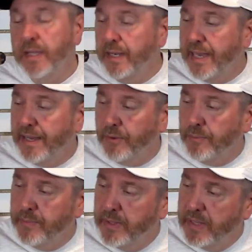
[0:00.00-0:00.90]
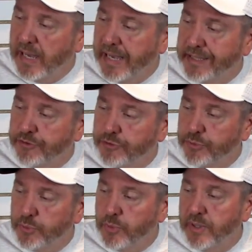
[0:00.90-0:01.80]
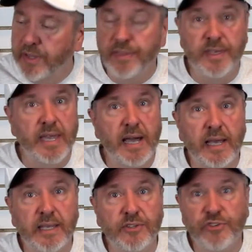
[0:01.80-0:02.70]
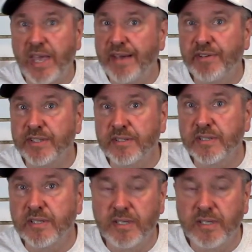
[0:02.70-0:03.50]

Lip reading: Now, onto the eyes have it.